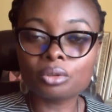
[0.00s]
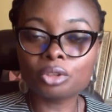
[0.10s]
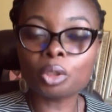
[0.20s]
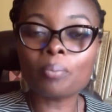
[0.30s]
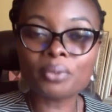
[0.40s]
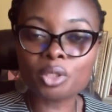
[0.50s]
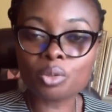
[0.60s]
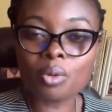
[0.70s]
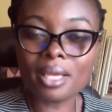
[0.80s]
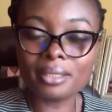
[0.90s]
jump
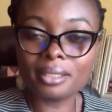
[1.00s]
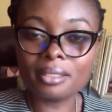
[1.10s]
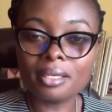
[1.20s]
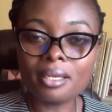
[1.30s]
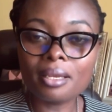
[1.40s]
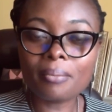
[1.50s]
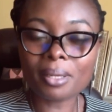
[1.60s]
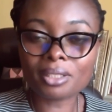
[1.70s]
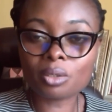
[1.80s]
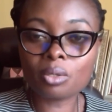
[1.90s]
into any
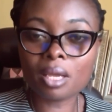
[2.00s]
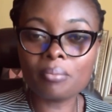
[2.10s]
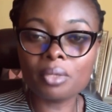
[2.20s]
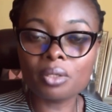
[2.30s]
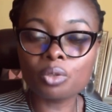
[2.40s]
particular meal.